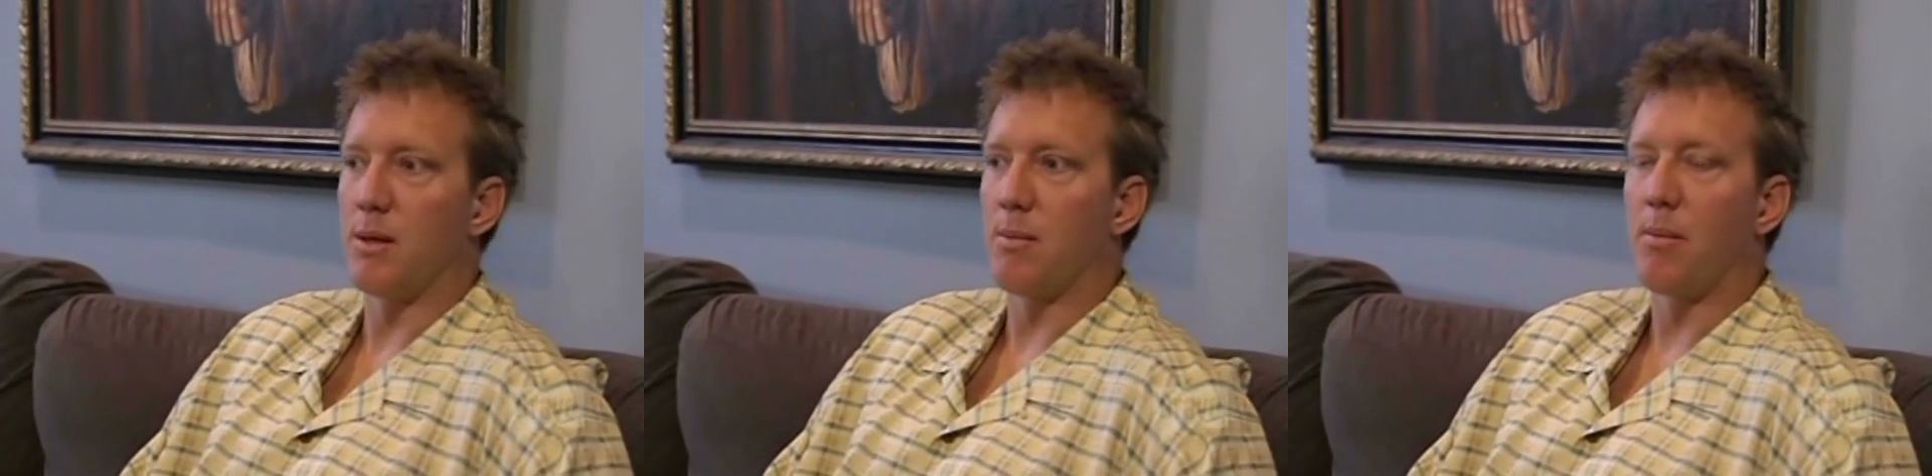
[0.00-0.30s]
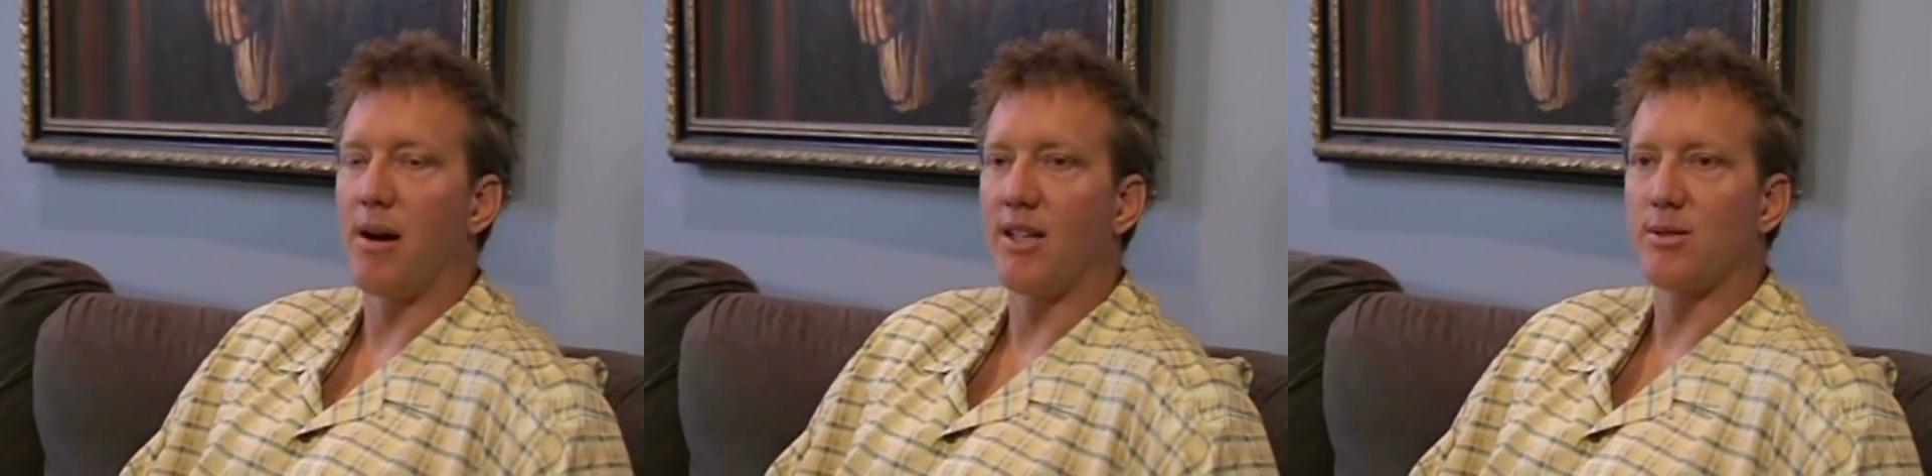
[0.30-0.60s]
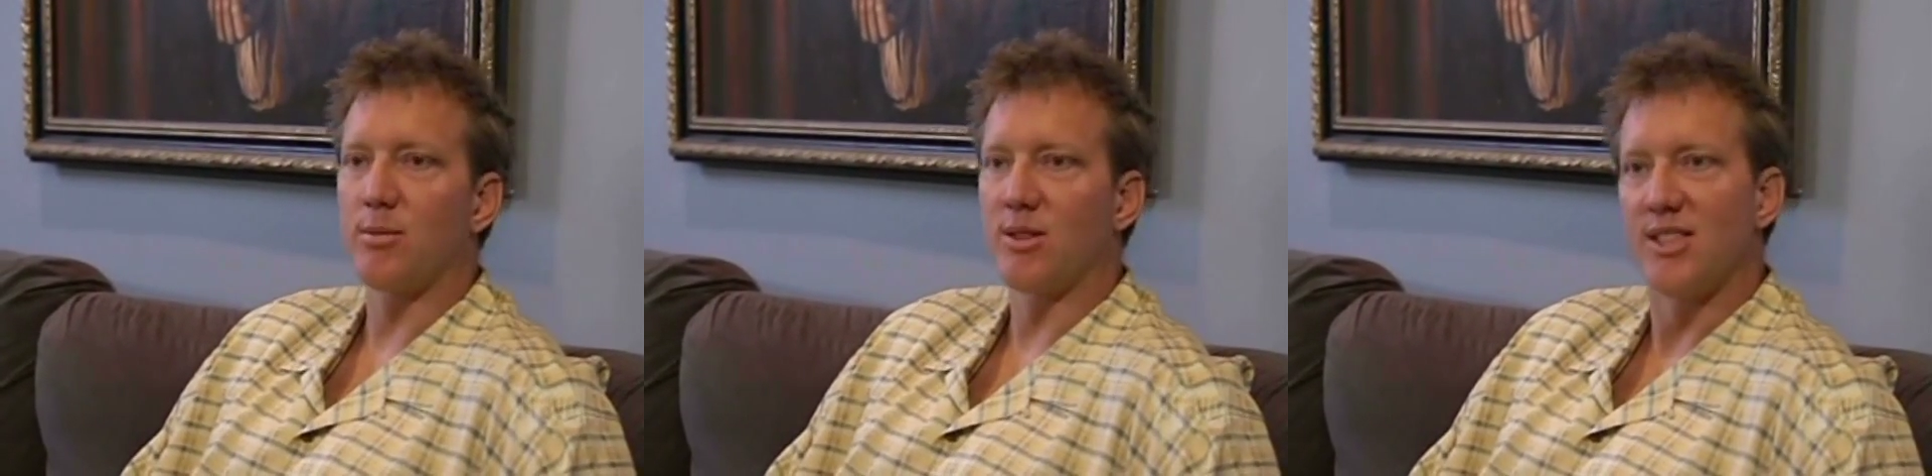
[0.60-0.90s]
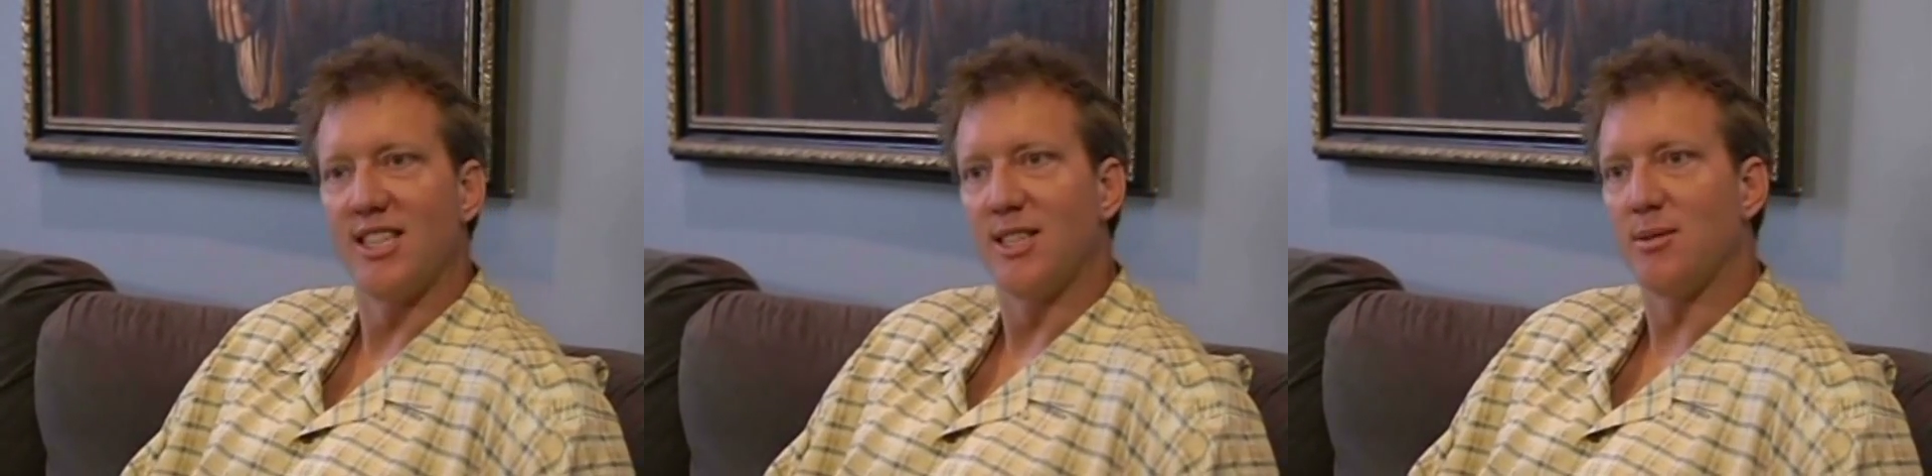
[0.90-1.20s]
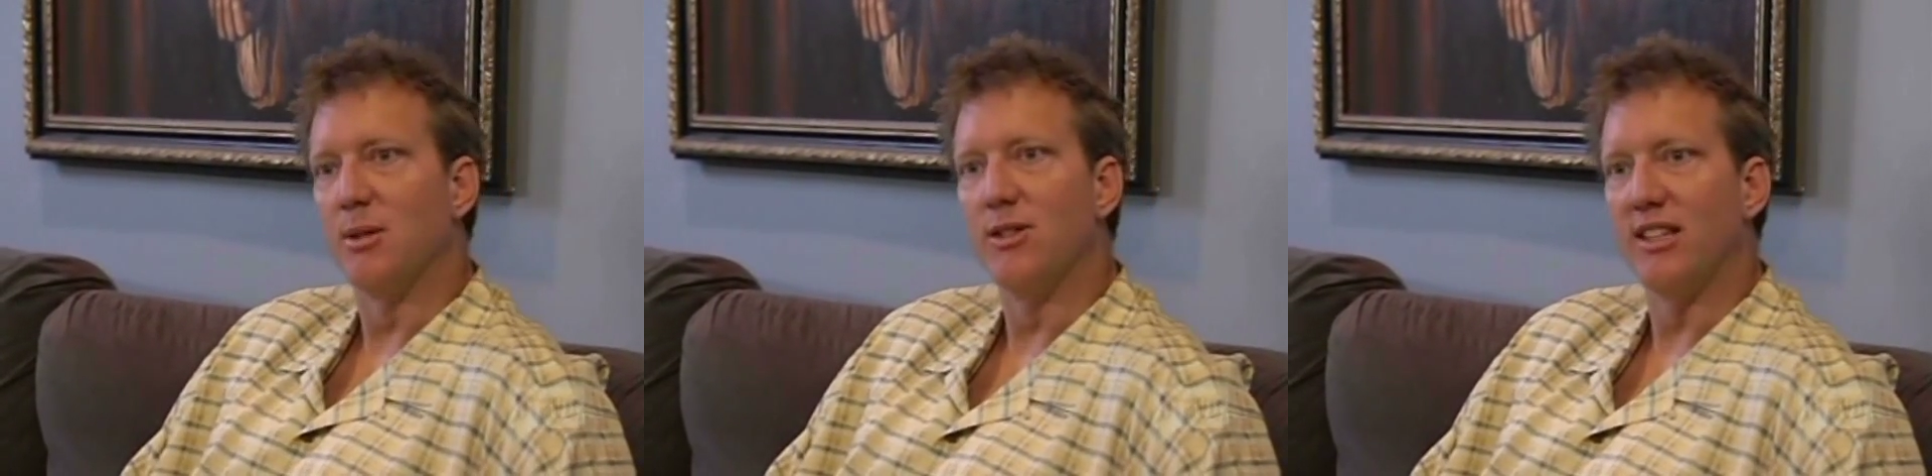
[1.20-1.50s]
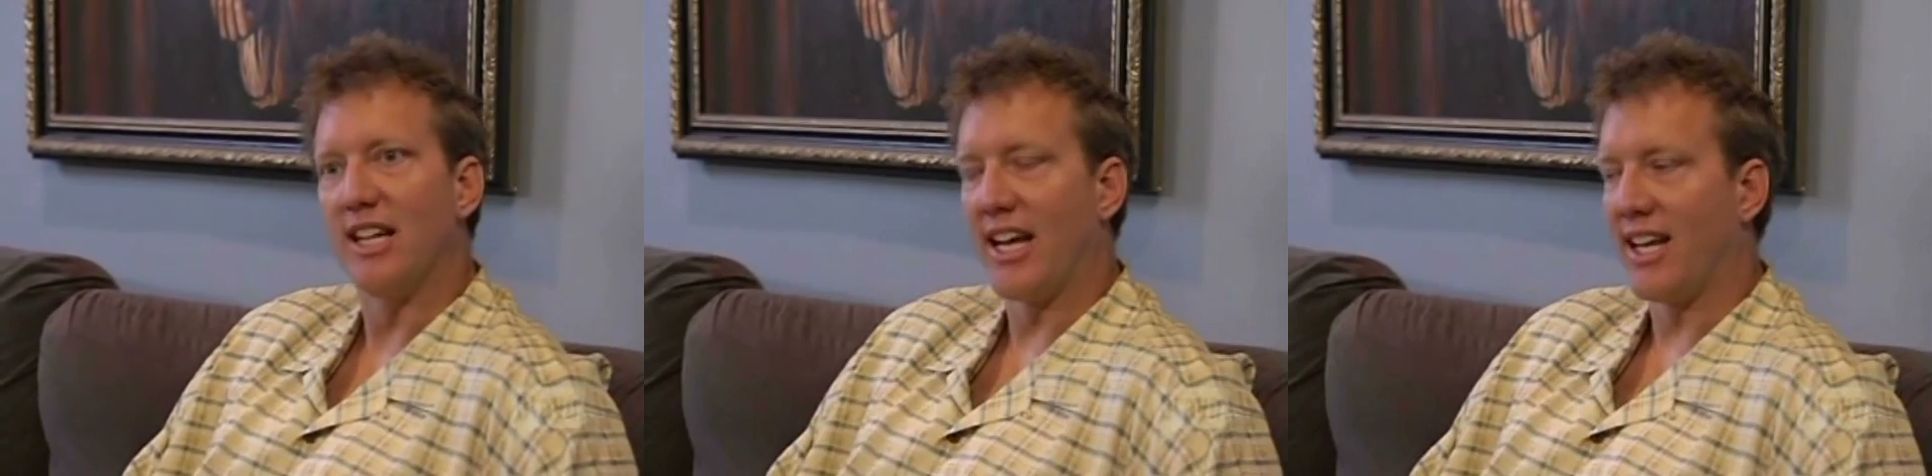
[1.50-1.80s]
people possible to see this movie.